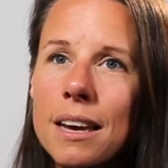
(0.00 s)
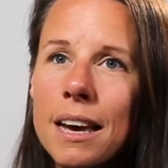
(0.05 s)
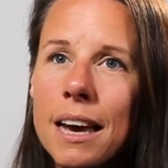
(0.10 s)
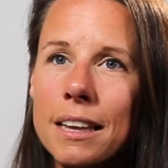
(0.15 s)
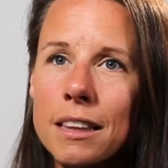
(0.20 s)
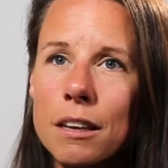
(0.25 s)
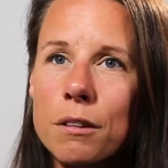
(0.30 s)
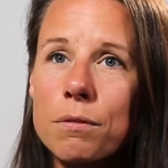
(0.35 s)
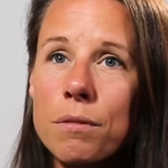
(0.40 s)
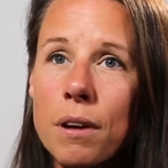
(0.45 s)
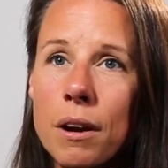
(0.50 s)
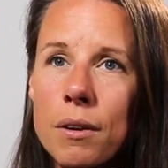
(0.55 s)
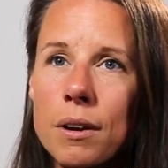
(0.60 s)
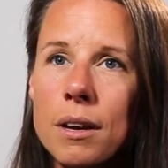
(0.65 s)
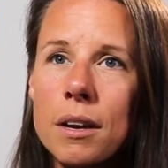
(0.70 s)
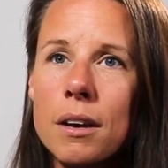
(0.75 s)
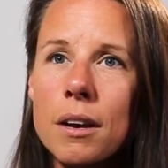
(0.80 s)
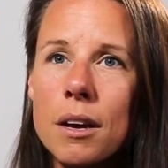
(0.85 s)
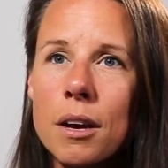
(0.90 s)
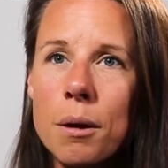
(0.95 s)
and they're
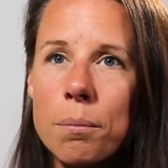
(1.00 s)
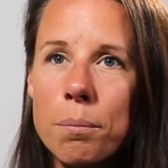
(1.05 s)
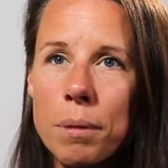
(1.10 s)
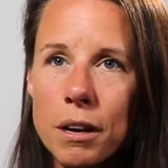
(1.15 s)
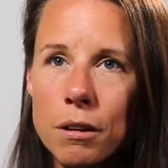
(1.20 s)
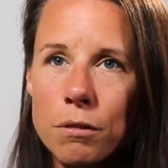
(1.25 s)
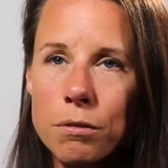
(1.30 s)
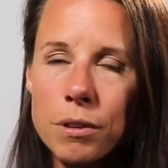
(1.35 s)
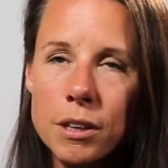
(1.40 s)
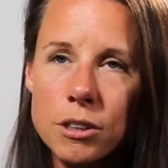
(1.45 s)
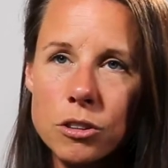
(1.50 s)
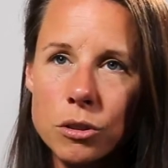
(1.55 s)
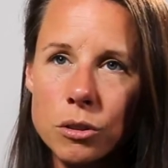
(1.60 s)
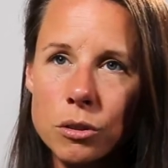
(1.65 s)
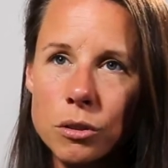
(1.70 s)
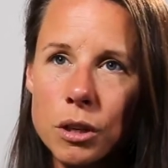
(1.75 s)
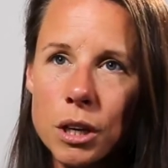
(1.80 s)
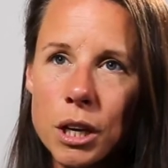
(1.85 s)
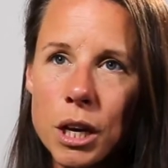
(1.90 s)
very beneficial.